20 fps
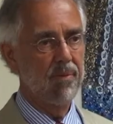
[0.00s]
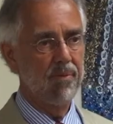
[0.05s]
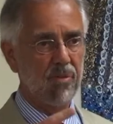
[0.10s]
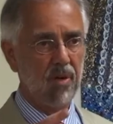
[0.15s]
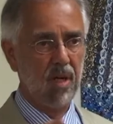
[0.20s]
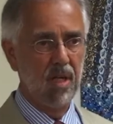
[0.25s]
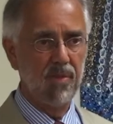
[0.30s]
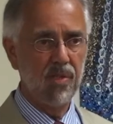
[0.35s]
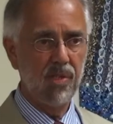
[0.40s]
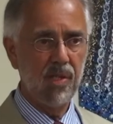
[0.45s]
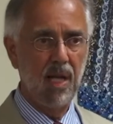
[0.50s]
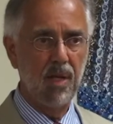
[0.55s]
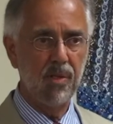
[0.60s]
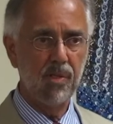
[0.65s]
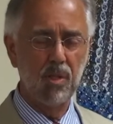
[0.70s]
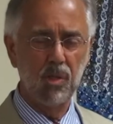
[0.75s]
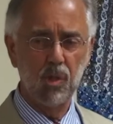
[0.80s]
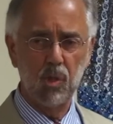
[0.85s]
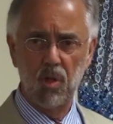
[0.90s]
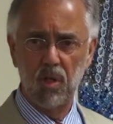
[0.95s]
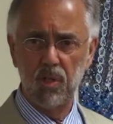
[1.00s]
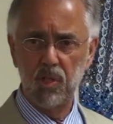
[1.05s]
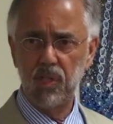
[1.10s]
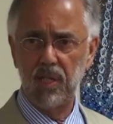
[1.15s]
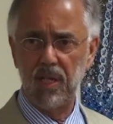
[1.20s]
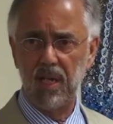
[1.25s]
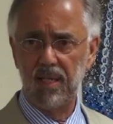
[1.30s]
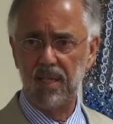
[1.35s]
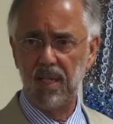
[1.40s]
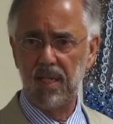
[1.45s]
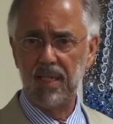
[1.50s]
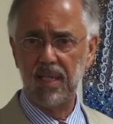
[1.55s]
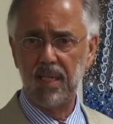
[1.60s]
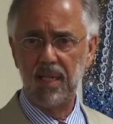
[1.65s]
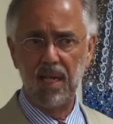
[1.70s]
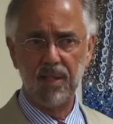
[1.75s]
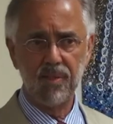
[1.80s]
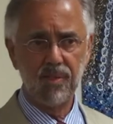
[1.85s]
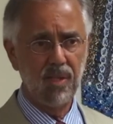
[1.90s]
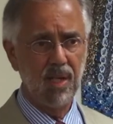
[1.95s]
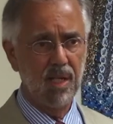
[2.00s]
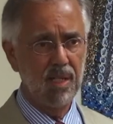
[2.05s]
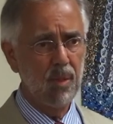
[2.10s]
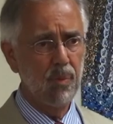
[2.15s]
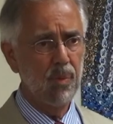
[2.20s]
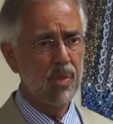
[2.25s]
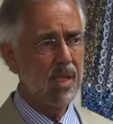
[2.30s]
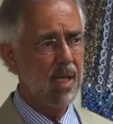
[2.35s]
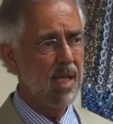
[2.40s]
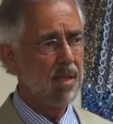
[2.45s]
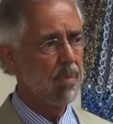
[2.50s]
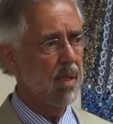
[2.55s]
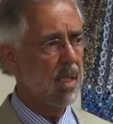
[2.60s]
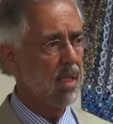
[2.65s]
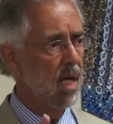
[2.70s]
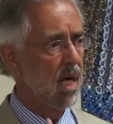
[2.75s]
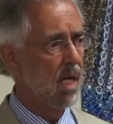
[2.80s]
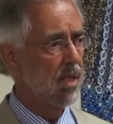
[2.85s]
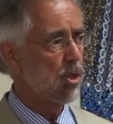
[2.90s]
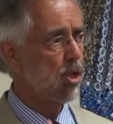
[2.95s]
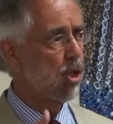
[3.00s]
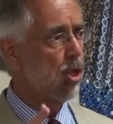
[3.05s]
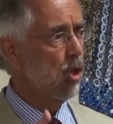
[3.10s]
out in front of his house in Georgetown, and he announced that he was keeping on